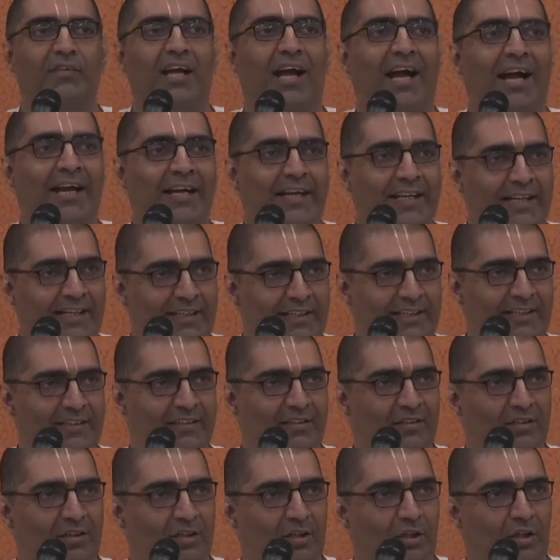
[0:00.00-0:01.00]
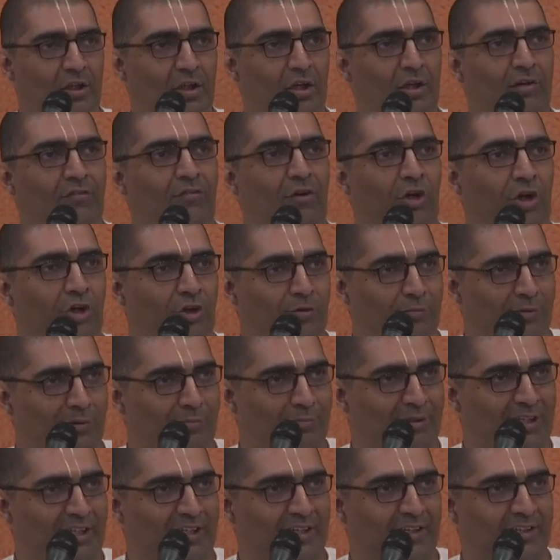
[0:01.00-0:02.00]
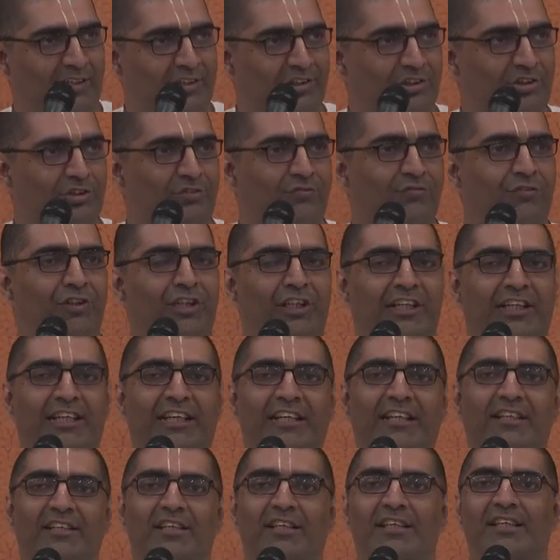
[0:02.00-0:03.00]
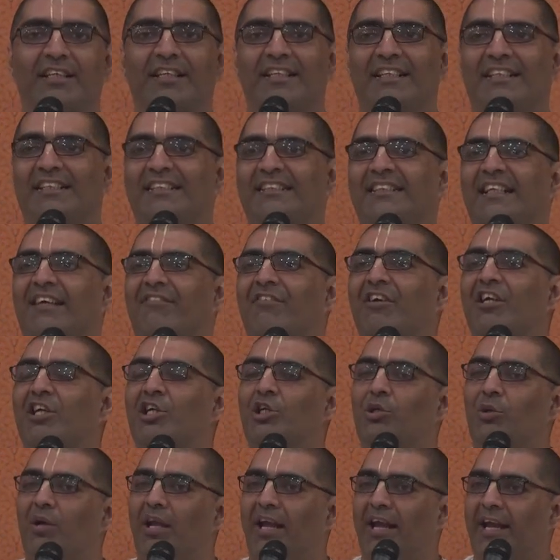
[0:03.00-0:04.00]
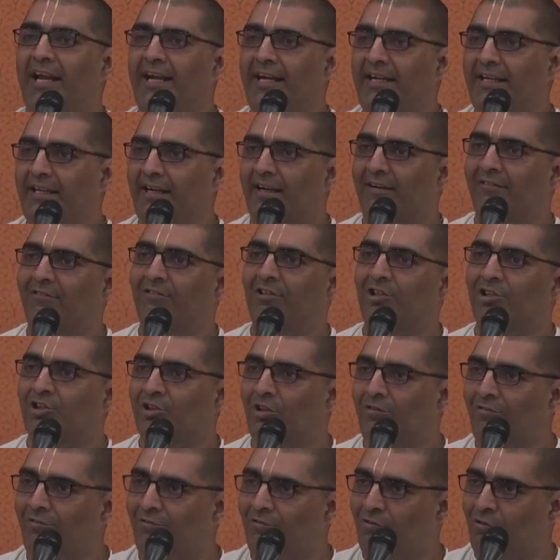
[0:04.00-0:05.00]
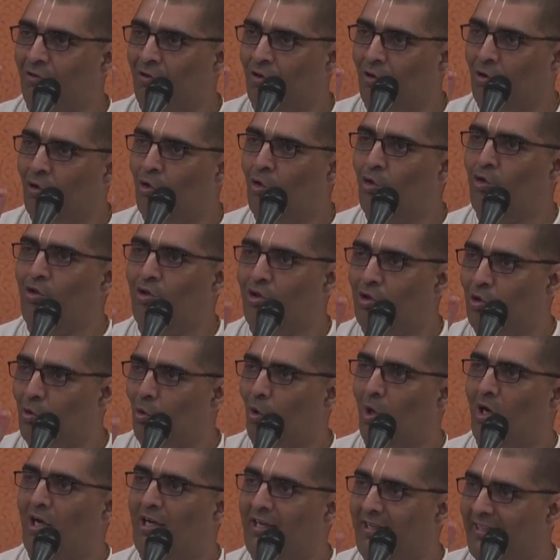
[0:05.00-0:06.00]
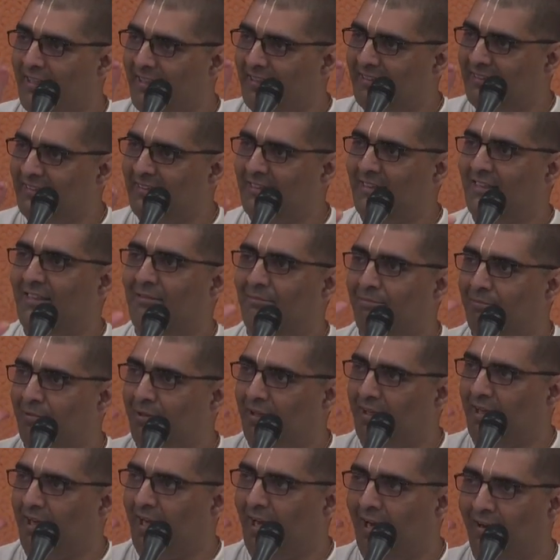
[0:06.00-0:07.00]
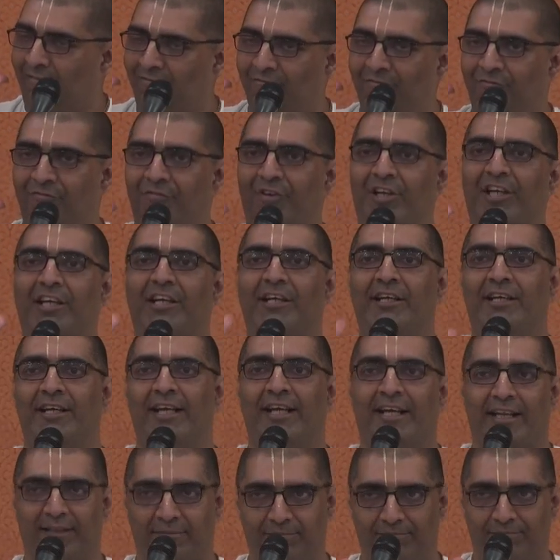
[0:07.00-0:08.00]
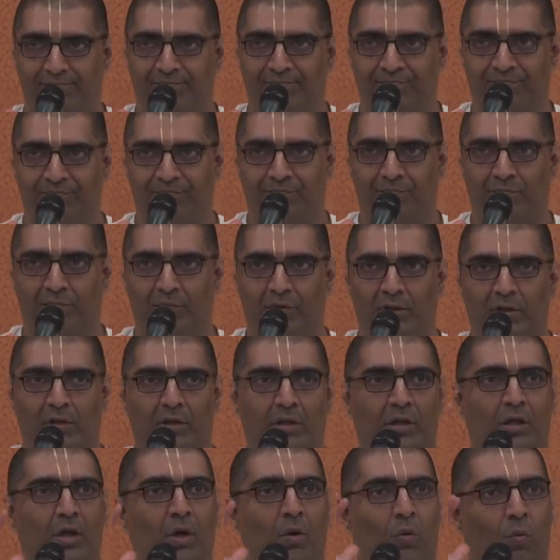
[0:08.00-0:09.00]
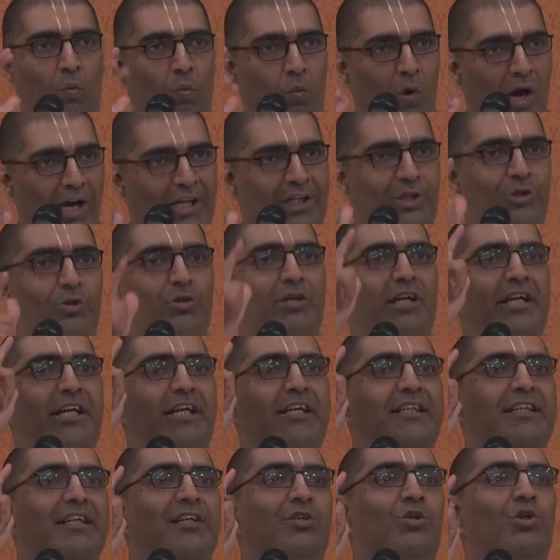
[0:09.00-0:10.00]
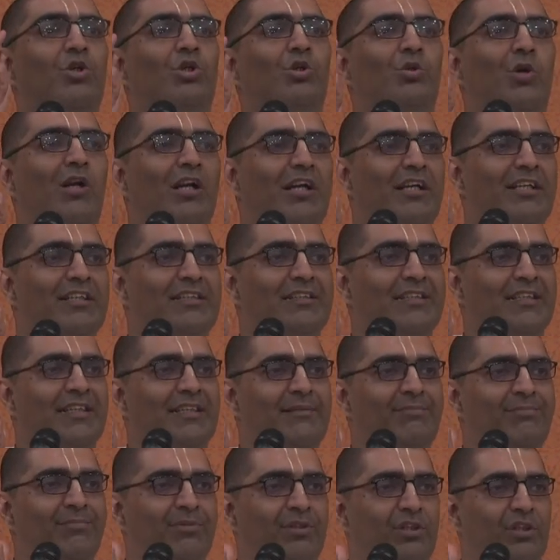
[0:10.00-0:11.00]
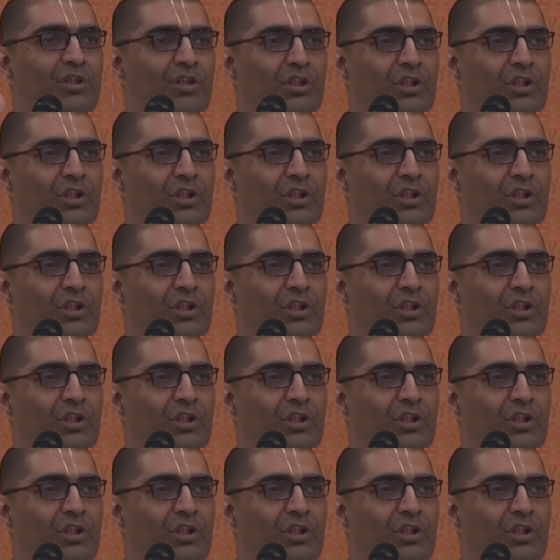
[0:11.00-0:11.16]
Ideally, for a human being, we need 7 to 8 hours of good quality sleep every day. Why you need that good quality sleep?